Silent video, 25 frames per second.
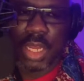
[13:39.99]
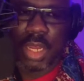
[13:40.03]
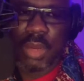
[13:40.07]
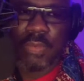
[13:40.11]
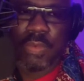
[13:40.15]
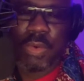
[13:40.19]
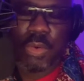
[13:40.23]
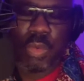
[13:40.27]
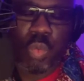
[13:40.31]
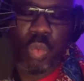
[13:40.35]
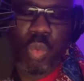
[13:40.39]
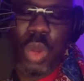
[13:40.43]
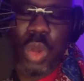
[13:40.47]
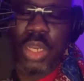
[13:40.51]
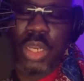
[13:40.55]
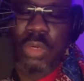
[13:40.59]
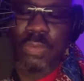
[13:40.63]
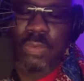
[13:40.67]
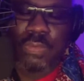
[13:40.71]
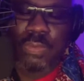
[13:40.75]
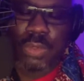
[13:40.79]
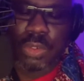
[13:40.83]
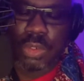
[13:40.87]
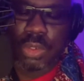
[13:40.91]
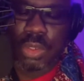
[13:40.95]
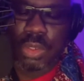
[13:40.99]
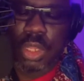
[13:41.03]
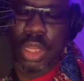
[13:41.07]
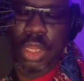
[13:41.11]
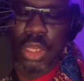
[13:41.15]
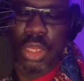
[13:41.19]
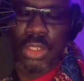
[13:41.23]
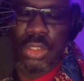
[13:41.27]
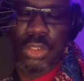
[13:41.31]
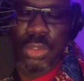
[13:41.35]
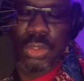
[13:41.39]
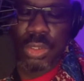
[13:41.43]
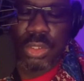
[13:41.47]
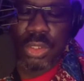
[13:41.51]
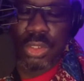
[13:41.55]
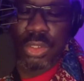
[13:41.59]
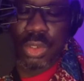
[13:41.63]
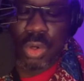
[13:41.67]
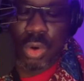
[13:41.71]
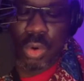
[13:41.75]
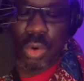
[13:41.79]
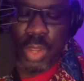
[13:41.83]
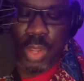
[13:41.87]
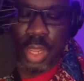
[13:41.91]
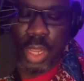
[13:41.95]
of a wonderful short
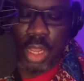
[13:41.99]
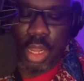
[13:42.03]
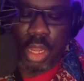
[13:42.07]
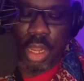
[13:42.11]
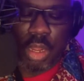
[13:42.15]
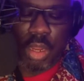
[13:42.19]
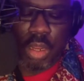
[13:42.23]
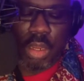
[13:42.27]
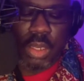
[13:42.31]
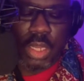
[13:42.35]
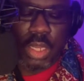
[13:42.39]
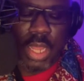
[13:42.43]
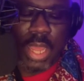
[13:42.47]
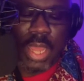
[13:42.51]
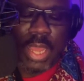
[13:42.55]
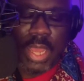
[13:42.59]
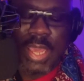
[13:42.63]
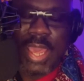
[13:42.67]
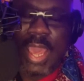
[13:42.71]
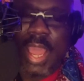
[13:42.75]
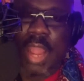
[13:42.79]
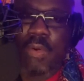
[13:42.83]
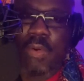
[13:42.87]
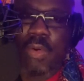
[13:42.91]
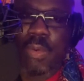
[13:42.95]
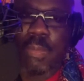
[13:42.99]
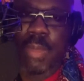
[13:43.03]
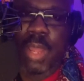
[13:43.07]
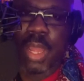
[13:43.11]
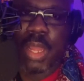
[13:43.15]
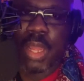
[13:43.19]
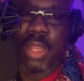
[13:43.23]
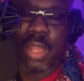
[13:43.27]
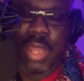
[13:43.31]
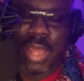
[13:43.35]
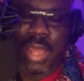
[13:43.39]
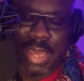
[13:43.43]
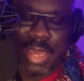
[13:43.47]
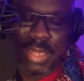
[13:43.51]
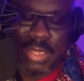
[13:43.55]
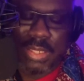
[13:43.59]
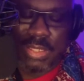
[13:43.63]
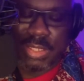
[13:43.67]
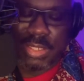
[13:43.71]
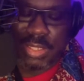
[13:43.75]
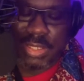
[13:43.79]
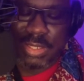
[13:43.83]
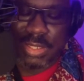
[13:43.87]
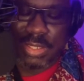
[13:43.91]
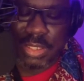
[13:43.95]
story called Caramel
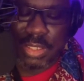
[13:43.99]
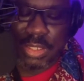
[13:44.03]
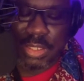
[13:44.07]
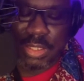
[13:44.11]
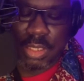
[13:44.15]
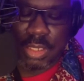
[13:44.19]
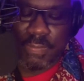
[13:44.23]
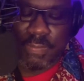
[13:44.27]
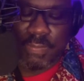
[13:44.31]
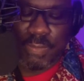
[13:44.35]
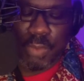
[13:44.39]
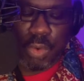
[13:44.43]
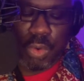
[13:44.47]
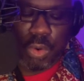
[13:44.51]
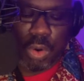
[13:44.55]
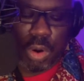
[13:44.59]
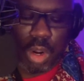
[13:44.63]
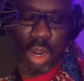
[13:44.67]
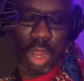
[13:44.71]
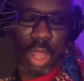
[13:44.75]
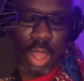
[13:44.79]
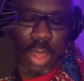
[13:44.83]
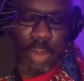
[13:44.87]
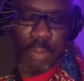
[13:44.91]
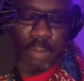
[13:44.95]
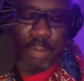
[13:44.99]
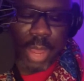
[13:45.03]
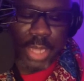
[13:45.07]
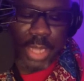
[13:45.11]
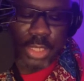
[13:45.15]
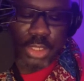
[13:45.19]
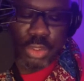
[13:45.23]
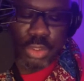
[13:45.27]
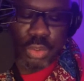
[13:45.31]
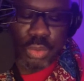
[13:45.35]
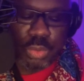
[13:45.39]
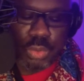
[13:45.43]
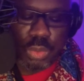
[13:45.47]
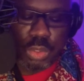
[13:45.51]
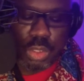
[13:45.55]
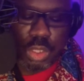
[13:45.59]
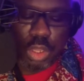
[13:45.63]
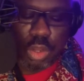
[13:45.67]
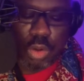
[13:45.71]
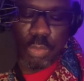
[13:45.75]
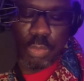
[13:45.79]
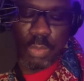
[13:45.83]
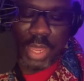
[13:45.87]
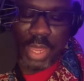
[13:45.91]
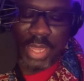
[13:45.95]
1864 by Jewelle
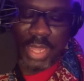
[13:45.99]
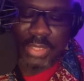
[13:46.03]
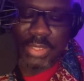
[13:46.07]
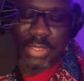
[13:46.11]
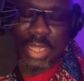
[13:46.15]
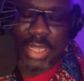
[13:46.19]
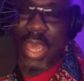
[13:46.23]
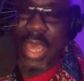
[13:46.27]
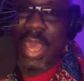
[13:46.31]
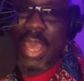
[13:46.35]
Gomez.